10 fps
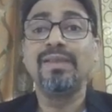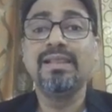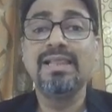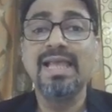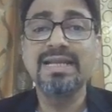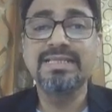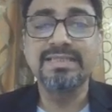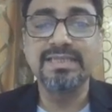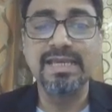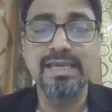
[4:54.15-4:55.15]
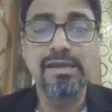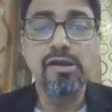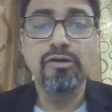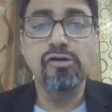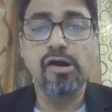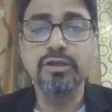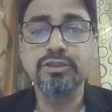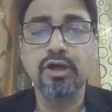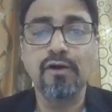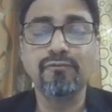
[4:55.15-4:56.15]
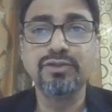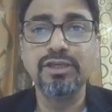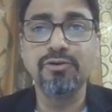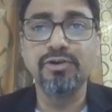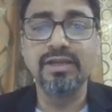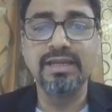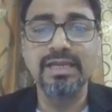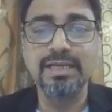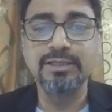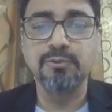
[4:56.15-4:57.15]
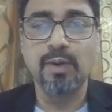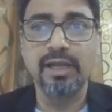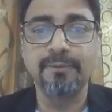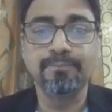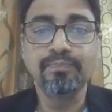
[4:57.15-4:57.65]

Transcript: Let's see. Cos of 0 degree is 1.